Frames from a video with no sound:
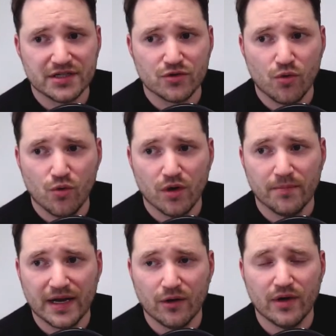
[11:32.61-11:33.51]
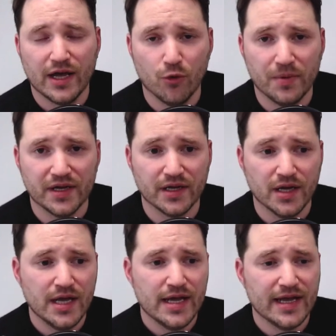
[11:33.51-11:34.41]
It's all about helping
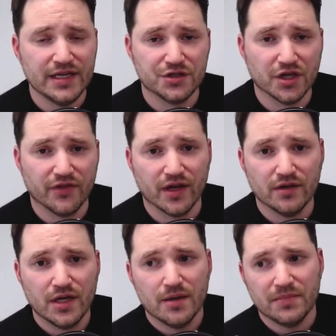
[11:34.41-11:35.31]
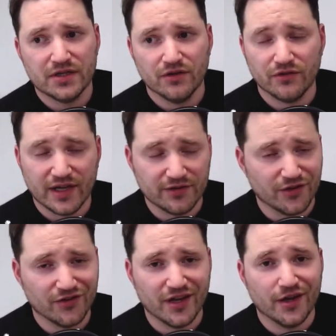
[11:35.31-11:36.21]
each other, because, as I
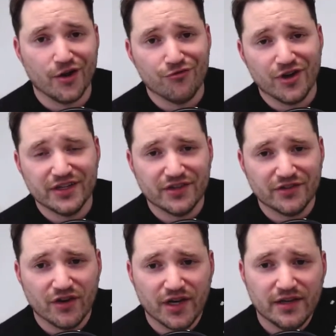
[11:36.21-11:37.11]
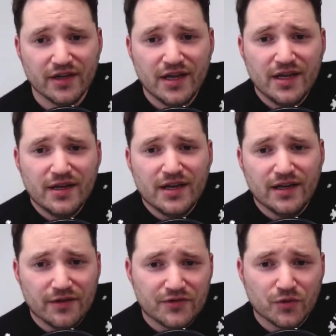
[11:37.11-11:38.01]
say, a rising tide
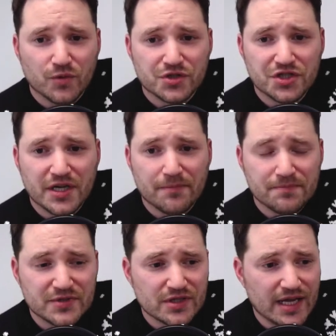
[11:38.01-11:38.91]
lifts all ships.